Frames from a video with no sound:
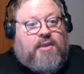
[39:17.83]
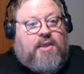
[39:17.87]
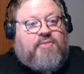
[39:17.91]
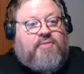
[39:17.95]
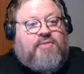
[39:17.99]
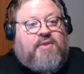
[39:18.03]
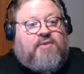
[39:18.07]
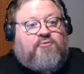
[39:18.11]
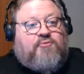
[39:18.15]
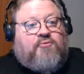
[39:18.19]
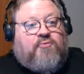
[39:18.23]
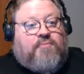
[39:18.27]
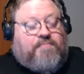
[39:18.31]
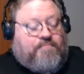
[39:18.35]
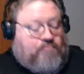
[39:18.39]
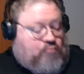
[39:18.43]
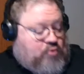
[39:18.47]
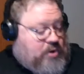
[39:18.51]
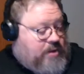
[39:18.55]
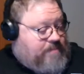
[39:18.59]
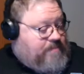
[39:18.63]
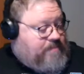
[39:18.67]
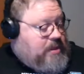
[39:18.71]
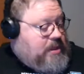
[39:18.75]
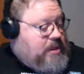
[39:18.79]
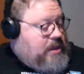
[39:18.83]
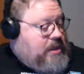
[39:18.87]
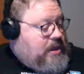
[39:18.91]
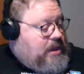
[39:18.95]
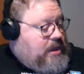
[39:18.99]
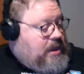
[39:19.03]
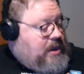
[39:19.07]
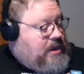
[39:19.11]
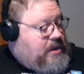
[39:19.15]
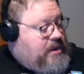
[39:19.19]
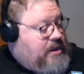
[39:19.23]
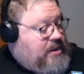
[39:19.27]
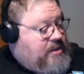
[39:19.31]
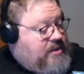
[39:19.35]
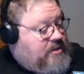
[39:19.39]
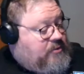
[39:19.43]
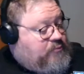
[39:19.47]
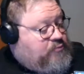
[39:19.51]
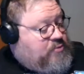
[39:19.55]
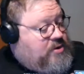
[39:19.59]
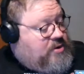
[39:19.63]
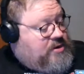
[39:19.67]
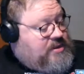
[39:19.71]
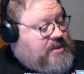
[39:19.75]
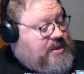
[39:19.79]
in this
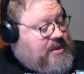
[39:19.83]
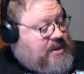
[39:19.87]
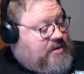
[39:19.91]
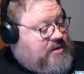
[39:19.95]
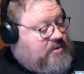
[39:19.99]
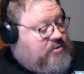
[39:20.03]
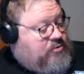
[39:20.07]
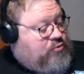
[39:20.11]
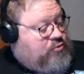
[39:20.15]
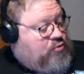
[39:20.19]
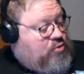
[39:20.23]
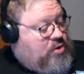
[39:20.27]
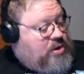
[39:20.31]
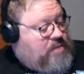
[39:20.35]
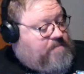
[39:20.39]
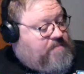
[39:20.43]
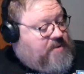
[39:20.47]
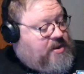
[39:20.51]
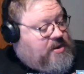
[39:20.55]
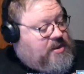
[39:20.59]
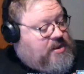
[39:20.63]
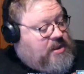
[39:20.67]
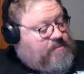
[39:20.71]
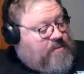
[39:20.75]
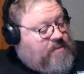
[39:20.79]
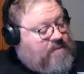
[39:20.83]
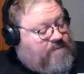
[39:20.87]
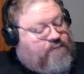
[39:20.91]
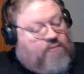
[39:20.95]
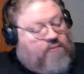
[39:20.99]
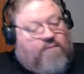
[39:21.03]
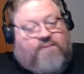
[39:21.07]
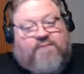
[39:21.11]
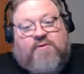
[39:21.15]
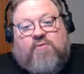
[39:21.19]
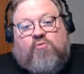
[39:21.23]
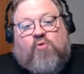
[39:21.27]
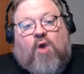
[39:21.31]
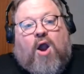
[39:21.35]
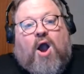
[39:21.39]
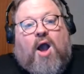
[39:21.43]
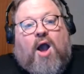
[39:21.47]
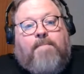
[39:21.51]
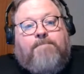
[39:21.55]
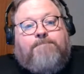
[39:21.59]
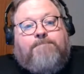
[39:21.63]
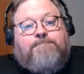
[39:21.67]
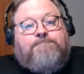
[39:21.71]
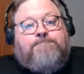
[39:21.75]
one, he had a droid by the name of Vufi Ra.